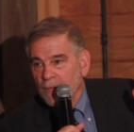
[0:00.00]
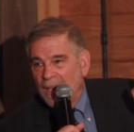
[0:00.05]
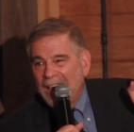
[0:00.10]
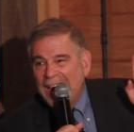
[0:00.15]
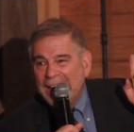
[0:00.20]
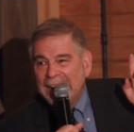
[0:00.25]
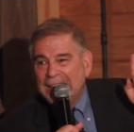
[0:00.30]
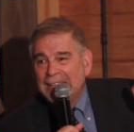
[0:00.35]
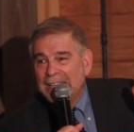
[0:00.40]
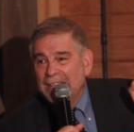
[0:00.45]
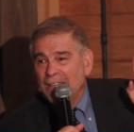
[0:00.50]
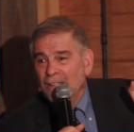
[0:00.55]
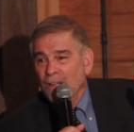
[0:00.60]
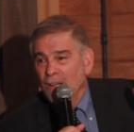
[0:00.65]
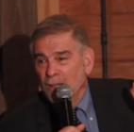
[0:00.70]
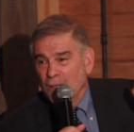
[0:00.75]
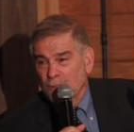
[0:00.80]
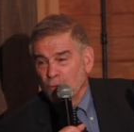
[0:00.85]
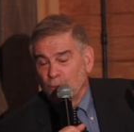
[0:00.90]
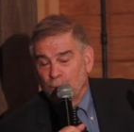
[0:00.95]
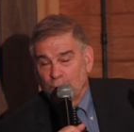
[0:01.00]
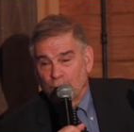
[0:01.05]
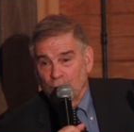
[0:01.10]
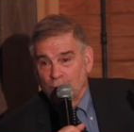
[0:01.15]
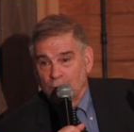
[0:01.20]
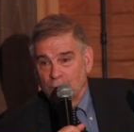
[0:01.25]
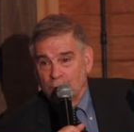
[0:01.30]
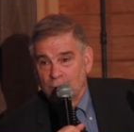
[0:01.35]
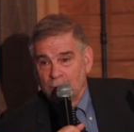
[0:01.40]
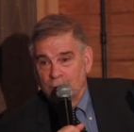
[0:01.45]
Eight had doctorates.
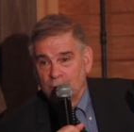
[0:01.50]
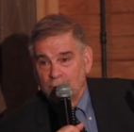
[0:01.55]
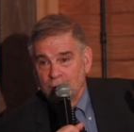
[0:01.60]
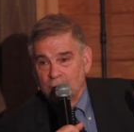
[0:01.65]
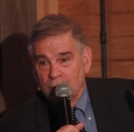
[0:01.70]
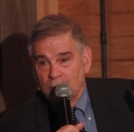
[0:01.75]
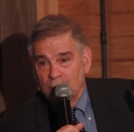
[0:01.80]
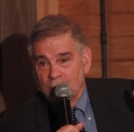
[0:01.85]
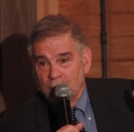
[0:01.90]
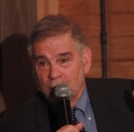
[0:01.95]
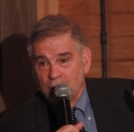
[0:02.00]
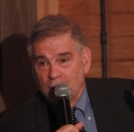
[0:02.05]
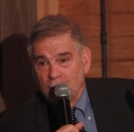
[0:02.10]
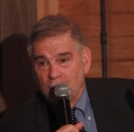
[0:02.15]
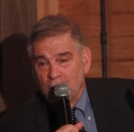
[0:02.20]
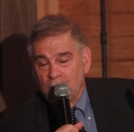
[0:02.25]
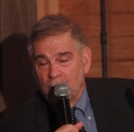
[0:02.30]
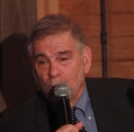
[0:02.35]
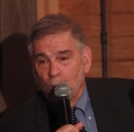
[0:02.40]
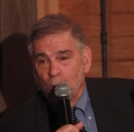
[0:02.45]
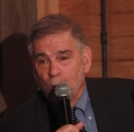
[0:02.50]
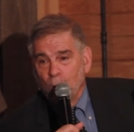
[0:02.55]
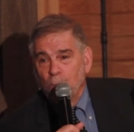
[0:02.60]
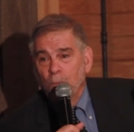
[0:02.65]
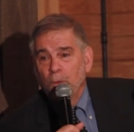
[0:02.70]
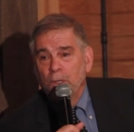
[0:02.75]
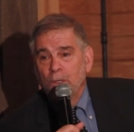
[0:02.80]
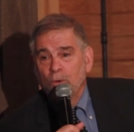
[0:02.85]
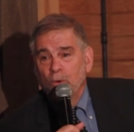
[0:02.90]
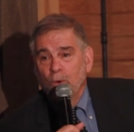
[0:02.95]
They were what
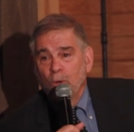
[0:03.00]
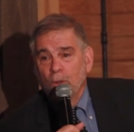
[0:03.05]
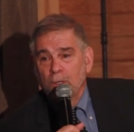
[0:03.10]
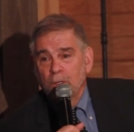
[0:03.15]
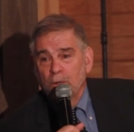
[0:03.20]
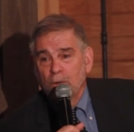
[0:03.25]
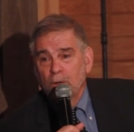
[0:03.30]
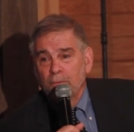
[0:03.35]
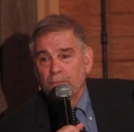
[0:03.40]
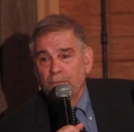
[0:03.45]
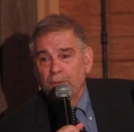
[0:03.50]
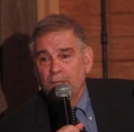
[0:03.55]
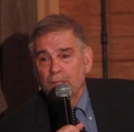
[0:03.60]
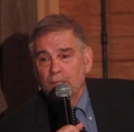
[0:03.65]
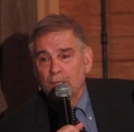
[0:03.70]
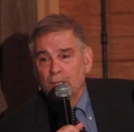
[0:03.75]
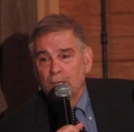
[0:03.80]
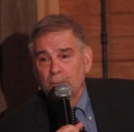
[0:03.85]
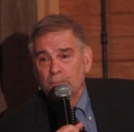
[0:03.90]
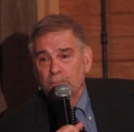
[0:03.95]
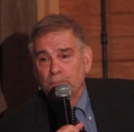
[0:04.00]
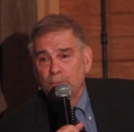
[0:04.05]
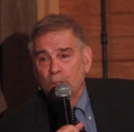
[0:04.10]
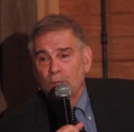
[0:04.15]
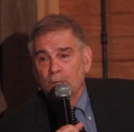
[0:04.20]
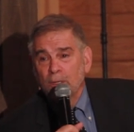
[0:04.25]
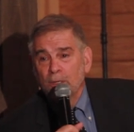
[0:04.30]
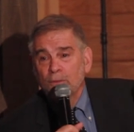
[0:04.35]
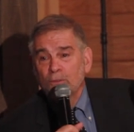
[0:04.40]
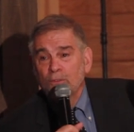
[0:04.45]
we call in our Vietnam
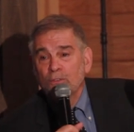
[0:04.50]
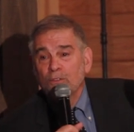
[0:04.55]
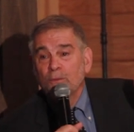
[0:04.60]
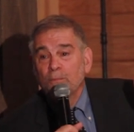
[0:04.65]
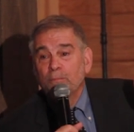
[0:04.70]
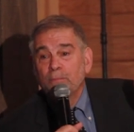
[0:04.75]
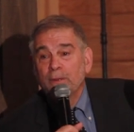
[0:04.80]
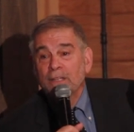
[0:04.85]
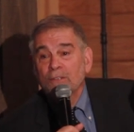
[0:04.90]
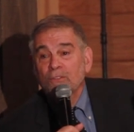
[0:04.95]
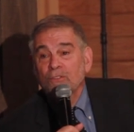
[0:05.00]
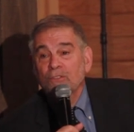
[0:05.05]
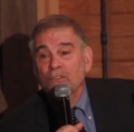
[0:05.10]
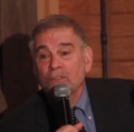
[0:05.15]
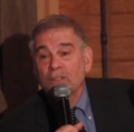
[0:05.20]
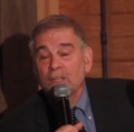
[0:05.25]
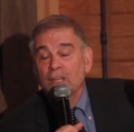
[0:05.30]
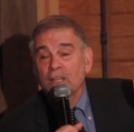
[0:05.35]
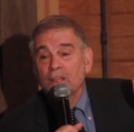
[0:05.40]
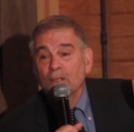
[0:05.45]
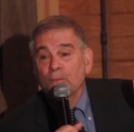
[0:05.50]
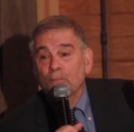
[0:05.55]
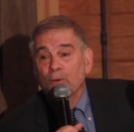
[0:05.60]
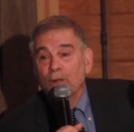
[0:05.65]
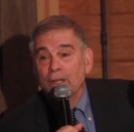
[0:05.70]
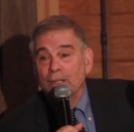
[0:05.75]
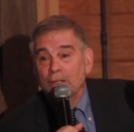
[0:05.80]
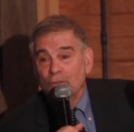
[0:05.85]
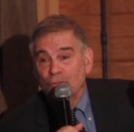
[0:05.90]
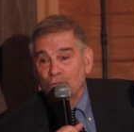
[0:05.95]
parlance the best and the
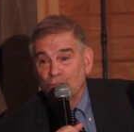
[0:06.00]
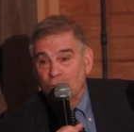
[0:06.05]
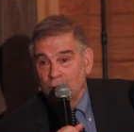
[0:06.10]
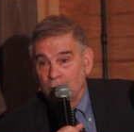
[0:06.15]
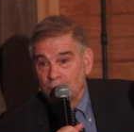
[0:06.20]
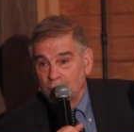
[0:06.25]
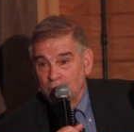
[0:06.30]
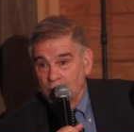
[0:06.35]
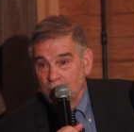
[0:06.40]
brightest.